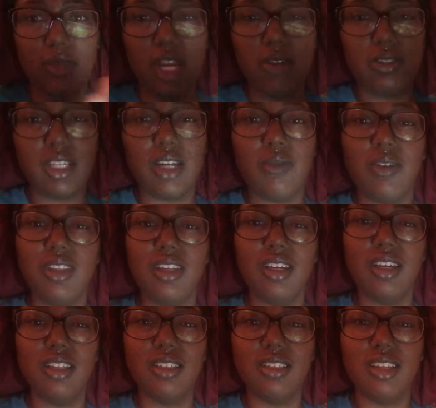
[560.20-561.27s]
I was like, what the
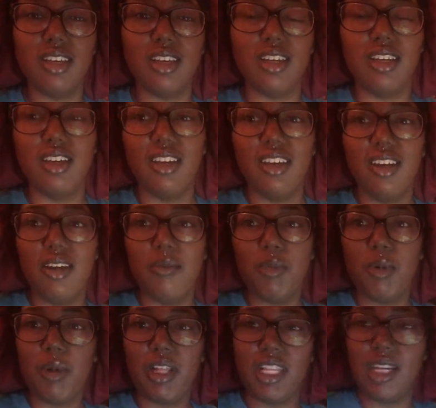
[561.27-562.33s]
hell is that?
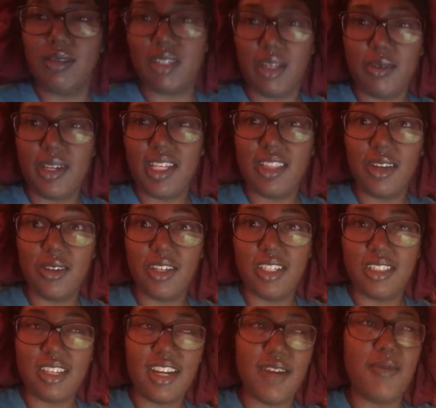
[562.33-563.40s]
But my laptop, that low
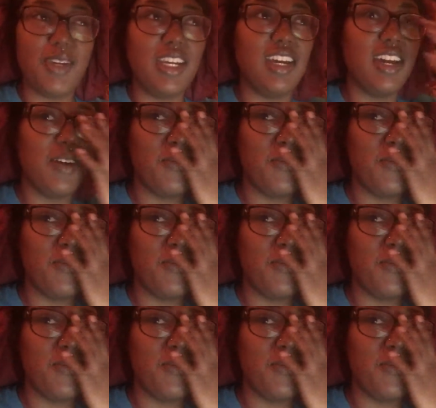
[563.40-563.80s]
key scared me.